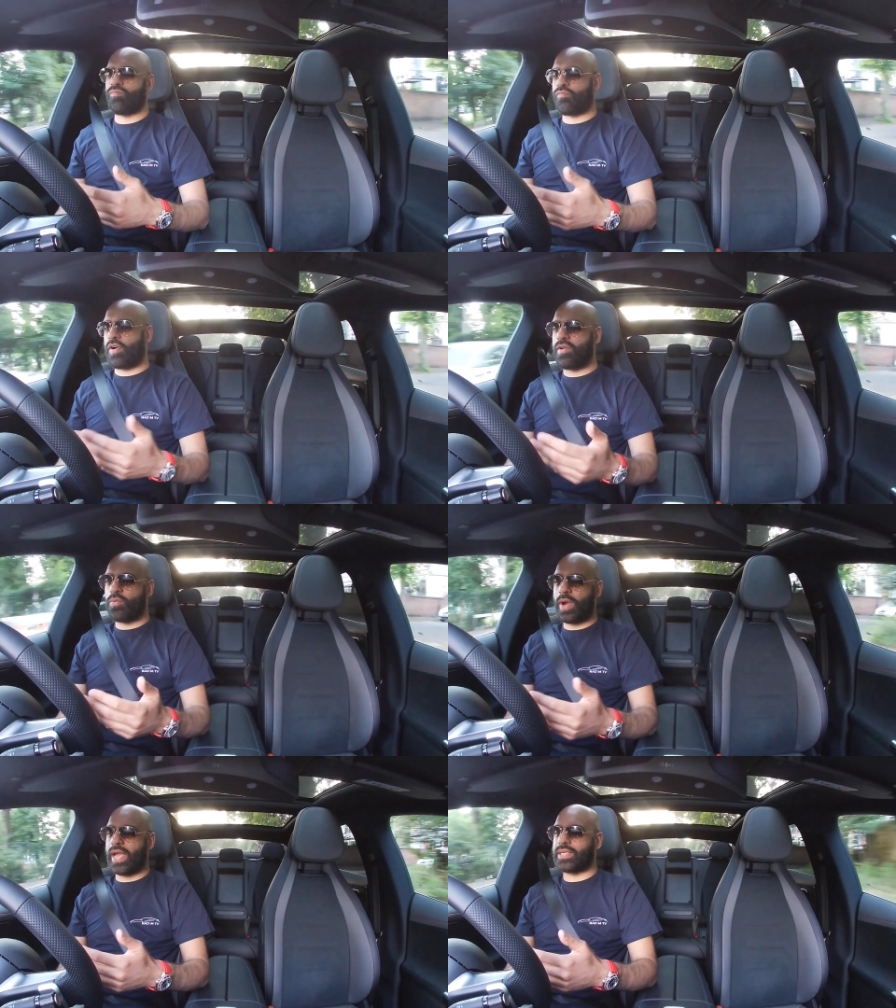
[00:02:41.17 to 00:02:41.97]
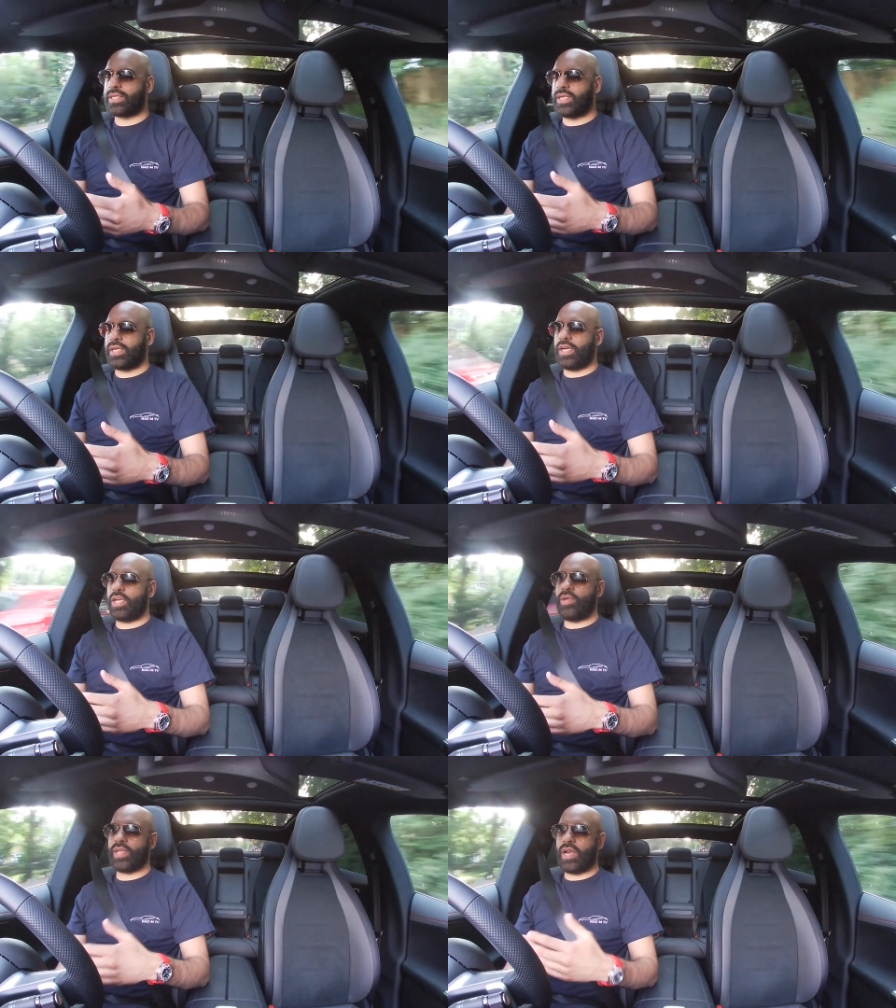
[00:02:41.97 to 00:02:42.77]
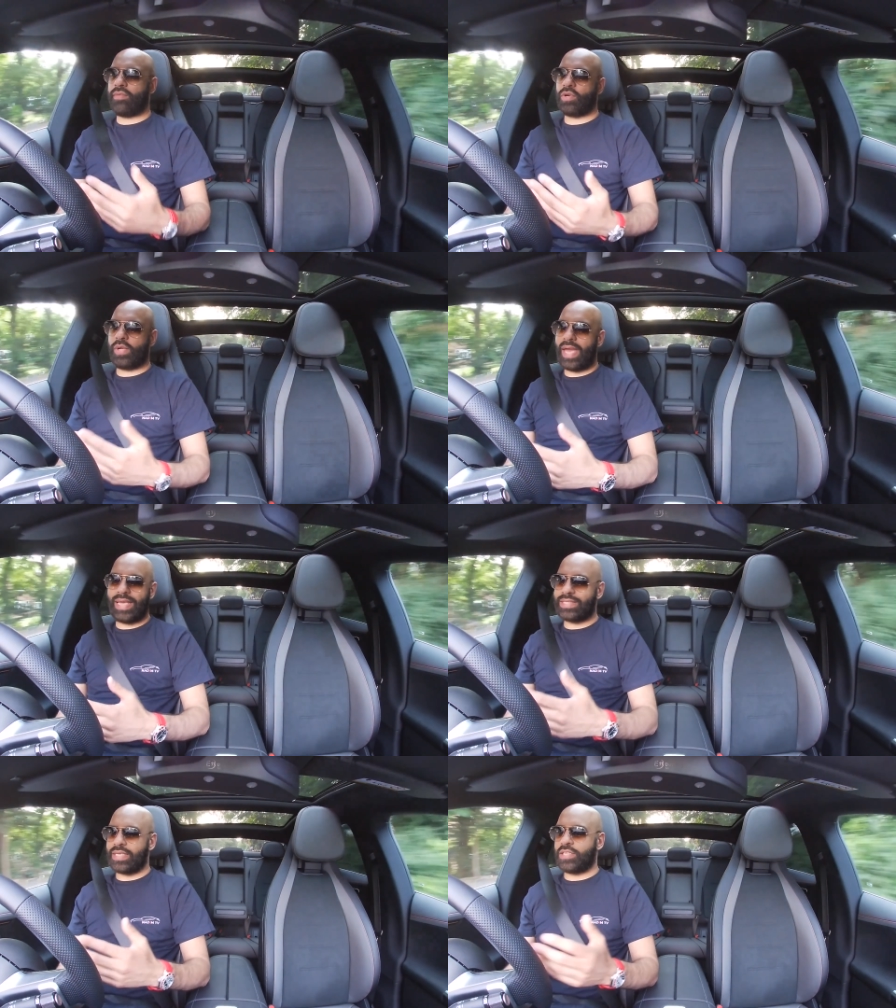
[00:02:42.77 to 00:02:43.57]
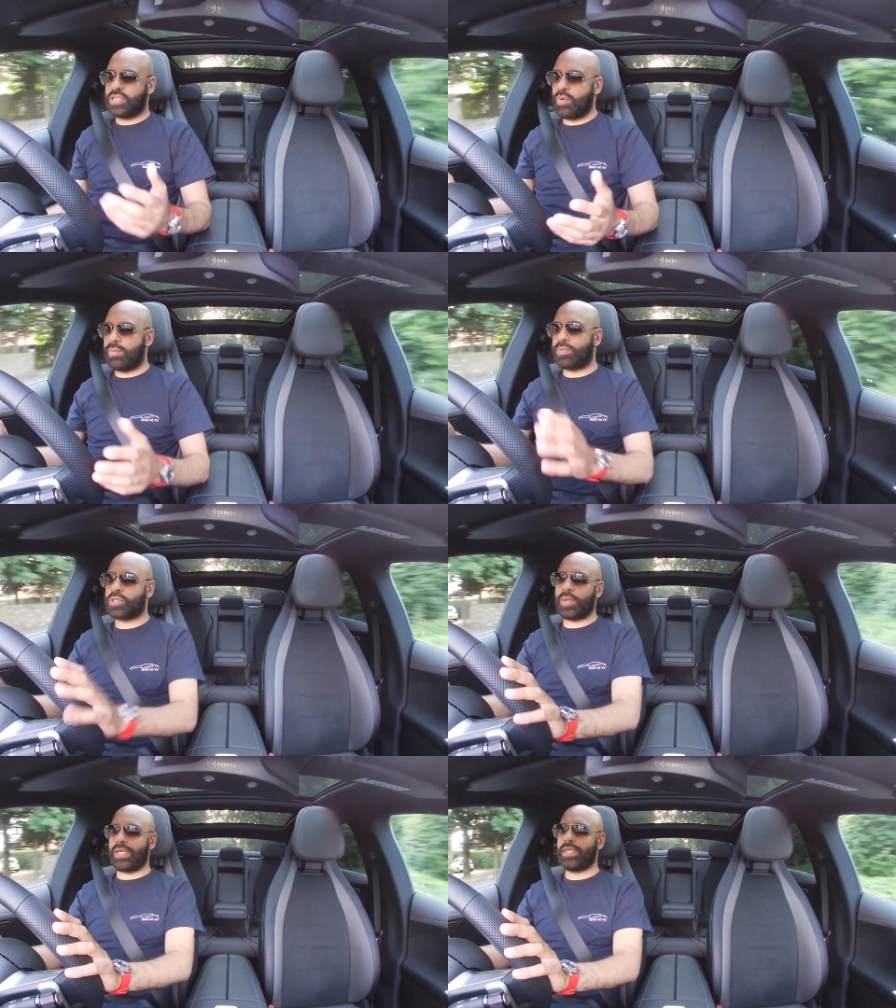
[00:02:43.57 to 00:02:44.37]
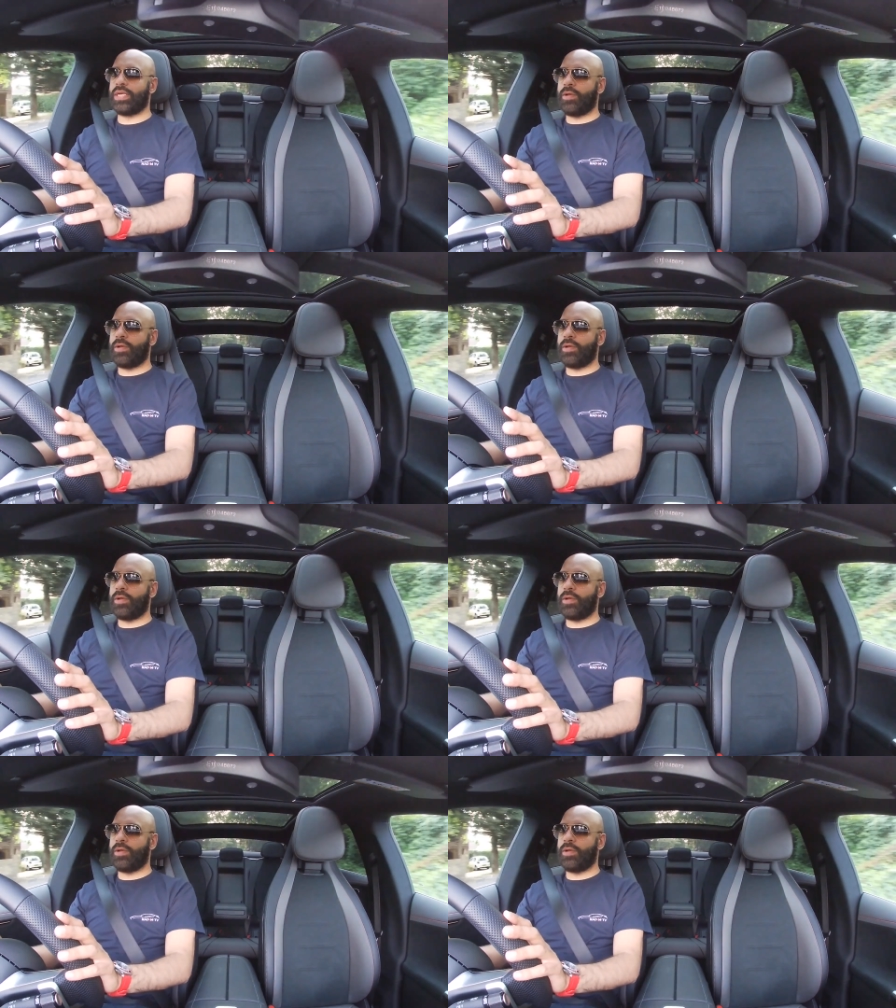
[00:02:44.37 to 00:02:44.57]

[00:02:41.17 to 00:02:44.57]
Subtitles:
Very weird. You either love it or you hate it. There's no in between.